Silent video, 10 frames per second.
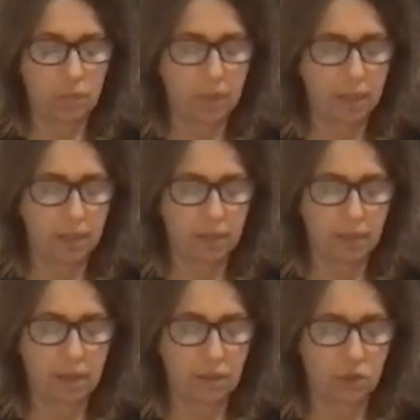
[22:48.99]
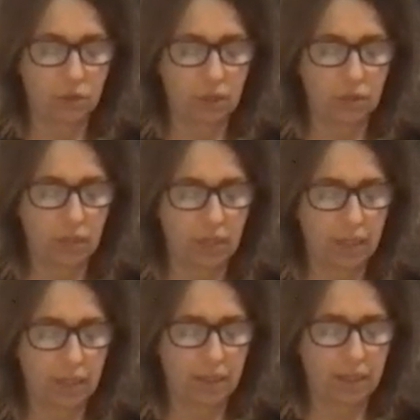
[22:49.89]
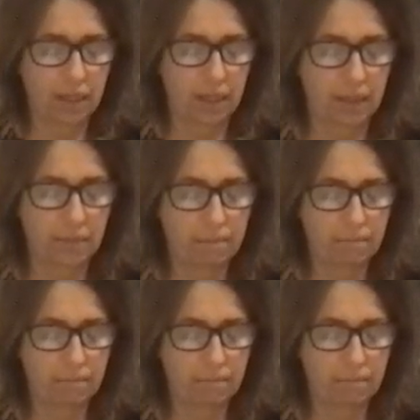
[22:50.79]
you pass during your day.